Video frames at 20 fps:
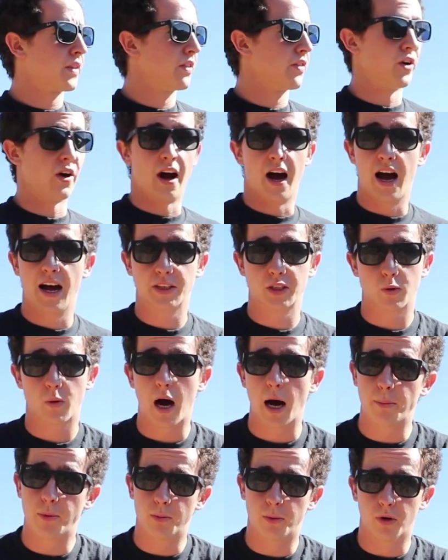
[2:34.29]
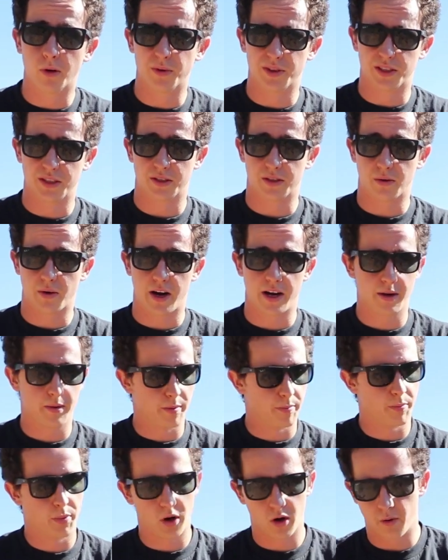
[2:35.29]
They're hot swappable, which is great. You
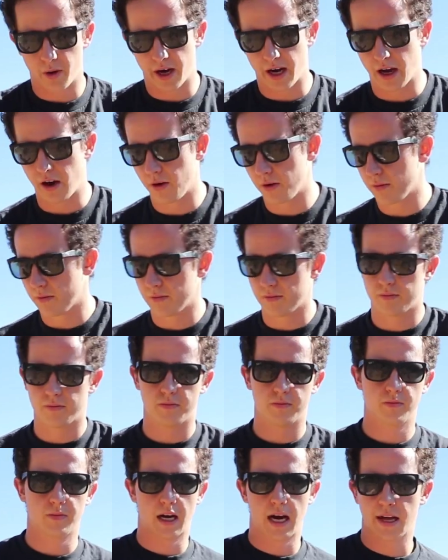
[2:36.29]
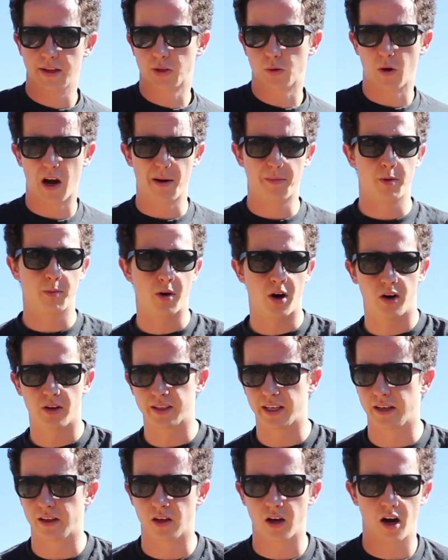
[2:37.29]
pull one out, hot swap them all
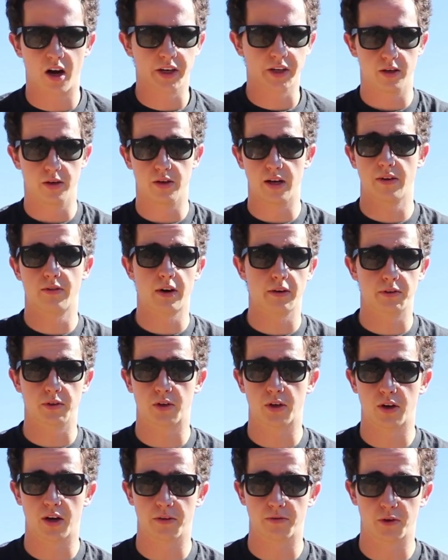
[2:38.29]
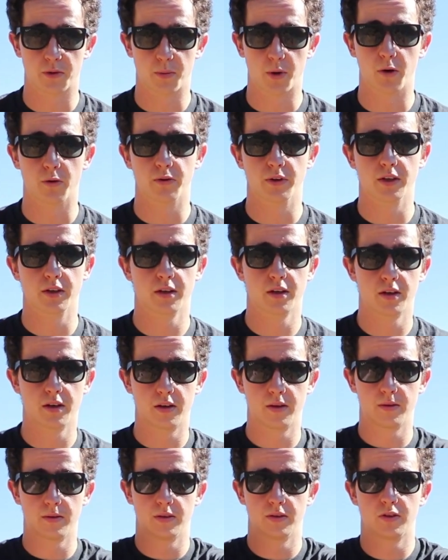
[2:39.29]
day long. You never have to turn off your Movi.
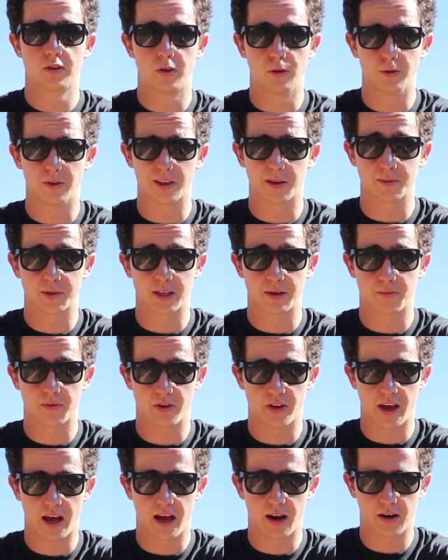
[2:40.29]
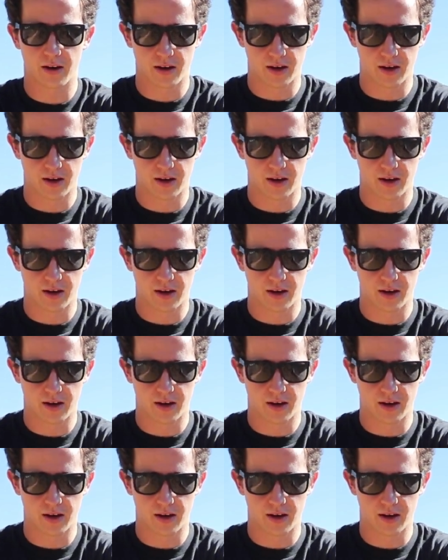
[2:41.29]
2 thumbs up for that.